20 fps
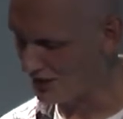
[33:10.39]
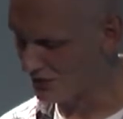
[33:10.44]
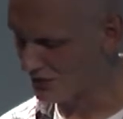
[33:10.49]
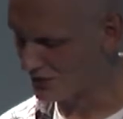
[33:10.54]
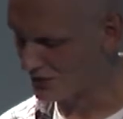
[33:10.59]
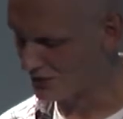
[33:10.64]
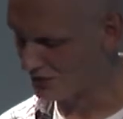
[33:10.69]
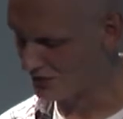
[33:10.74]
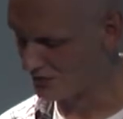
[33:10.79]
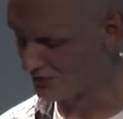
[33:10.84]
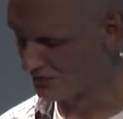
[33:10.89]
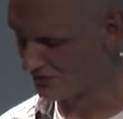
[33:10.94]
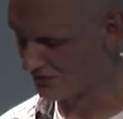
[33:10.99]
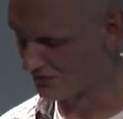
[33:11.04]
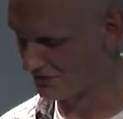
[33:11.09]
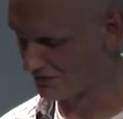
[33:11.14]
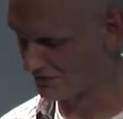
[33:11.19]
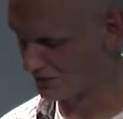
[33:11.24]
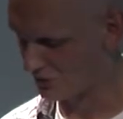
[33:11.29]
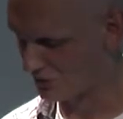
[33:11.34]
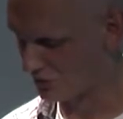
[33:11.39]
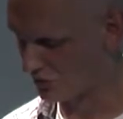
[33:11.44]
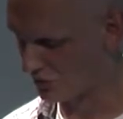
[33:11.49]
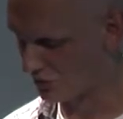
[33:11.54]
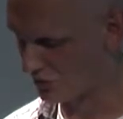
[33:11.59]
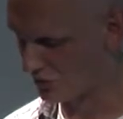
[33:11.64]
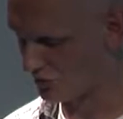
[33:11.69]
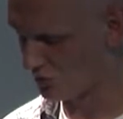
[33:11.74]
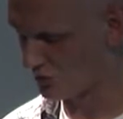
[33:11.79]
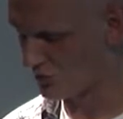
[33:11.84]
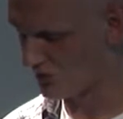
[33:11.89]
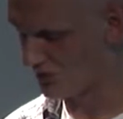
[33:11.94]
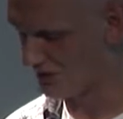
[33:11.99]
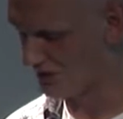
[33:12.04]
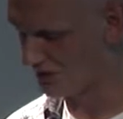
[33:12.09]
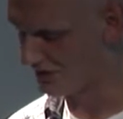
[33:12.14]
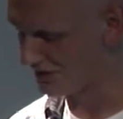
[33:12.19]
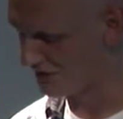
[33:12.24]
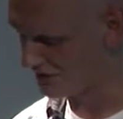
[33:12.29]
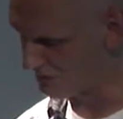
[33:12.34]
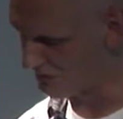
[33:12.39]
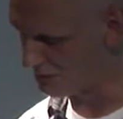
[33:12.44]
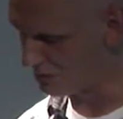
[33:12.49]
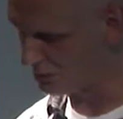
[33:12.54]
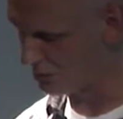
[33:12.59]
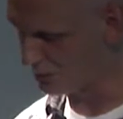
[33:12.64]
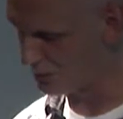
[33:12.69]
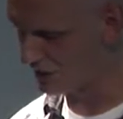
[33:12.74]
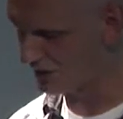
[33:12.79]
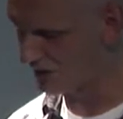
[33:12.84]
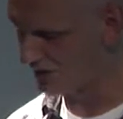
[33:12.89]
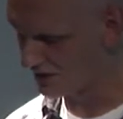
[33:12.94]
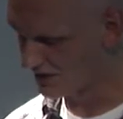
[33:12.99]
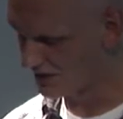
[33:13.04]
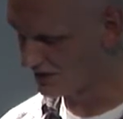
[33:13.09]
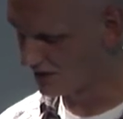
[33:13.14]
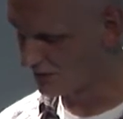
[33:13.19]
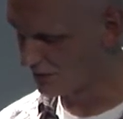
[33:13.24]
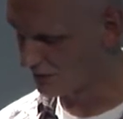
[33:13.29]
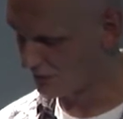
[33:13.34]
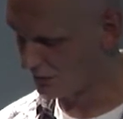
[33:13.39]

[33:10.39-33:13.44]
I could also use the simple way,